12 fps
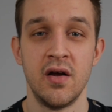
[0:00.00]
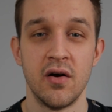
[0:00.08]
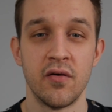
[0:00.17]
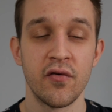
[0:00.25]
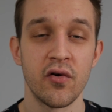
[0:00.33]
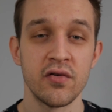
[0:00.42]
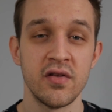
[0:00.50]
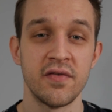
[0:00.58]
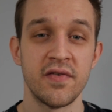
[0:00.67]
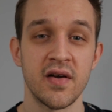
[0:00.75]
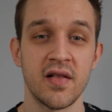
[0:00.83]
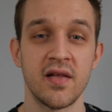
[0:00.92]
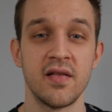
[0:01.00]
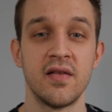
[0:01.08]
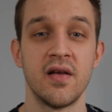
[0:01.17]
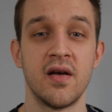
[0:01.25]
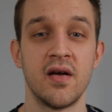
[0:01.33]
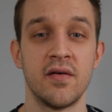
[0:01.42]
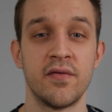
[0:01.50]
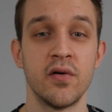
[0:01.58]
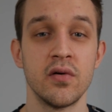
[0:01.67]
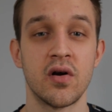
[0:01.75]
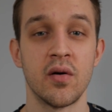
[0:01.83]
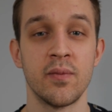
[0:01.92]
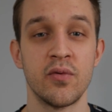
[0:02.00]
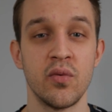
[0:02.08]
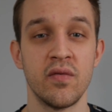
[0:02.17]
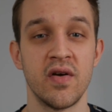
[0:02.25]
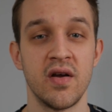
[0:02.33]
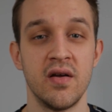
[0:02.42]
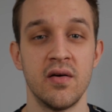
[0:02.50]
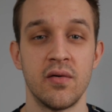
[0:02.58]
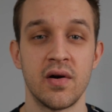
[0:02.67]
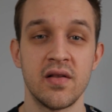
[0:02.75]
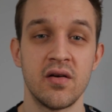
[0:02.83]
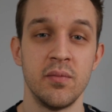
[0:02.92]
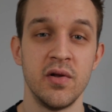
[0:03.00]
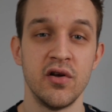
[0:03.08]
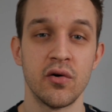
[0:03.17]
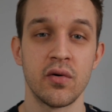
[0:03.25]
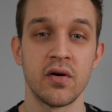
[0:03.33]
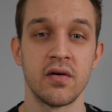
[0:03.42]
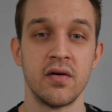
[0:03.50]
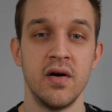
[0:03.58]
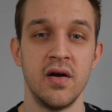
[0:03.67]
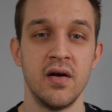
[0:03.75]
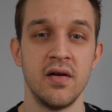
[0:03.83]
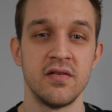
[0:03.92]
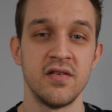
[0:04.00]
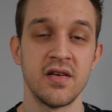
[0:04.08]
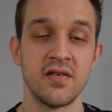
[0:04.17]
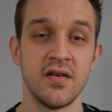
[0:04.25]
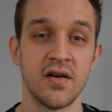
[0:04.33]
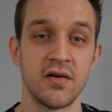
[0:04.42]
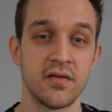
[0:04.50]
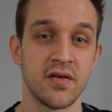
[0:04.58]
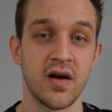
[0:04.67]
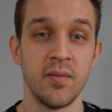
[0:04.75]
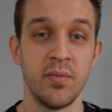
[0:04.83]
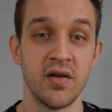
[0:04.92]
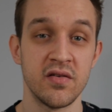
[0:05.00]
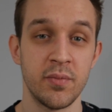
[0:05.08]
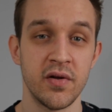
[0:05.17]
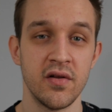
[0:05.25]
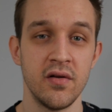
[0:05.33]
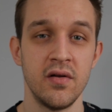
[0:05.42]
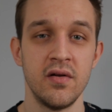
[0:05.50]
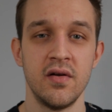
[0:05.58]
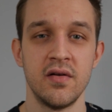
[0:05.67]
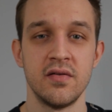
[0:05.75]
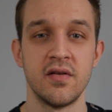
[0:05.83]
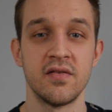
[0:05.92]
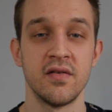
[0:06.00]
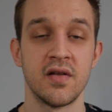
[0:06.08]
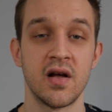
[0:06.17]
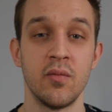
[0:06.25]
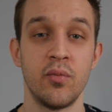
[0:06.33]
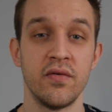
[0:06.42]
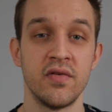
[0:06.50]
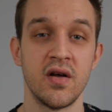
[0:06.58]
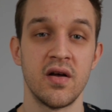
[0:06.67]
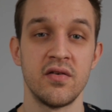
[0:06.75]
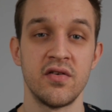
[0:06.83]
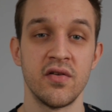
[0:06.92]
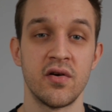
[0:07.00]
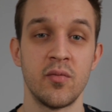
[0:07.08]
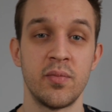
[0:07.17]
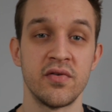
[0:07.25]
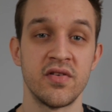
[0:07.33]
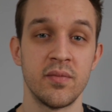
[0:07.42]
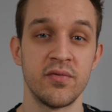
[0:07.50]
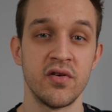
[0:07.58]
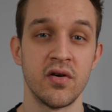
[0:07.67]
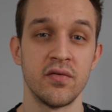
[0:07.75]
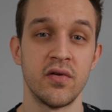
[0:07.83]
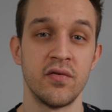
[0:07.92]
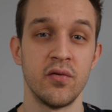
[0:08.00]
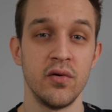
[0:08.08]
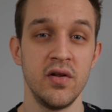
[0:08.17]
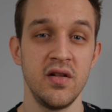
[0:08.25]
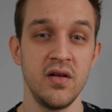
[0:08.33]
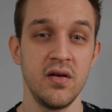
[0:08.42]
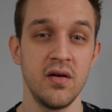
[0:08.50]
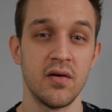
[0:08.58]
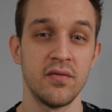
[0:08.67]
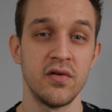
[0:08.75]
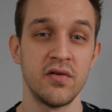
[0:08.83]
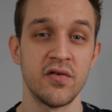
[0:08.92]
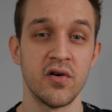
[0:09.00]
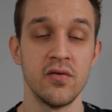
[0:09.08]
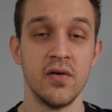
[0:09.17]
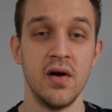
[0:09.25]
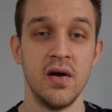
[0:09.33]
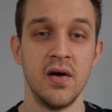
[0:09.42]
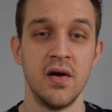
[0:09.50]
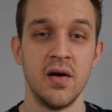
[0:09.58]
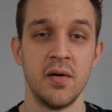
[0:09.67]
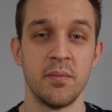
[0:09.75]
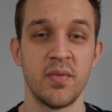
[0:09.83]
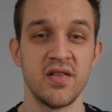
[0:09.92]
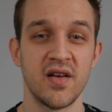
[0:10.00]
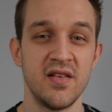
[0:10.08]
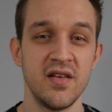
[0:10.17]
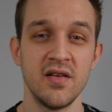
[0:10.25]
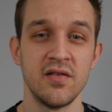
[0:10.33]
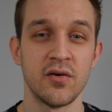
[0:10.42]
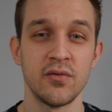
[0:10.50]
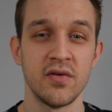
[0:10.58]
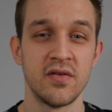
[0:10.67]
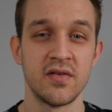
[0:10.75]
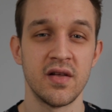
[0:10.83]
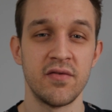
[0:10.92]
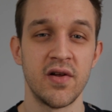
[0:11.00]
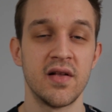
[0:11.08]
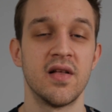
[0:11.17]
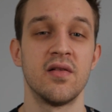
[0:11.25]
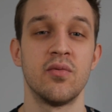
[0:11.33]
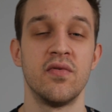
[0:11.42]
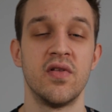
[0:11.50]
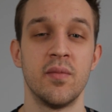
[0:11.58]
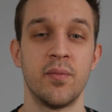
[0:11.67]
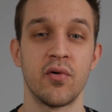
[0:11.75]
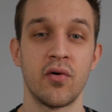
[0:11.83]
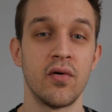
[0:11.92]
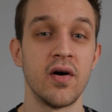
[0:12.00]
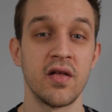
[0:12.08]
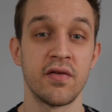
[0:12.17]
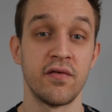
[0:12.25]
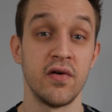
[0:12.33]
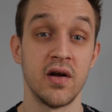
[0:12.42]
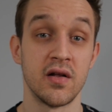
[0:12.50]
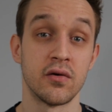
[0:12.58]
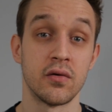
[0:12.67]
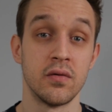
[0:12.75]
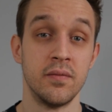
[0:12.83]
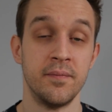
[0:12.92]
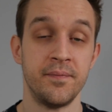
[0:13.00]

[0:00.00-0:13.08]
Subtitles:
Of course, the fact that the phone comes with a rather mediocre 60Hz IPS panel doesn't help with the general perception of the fluidity of this phone, but I didn't notice stuff like that with the Poco X3 at all.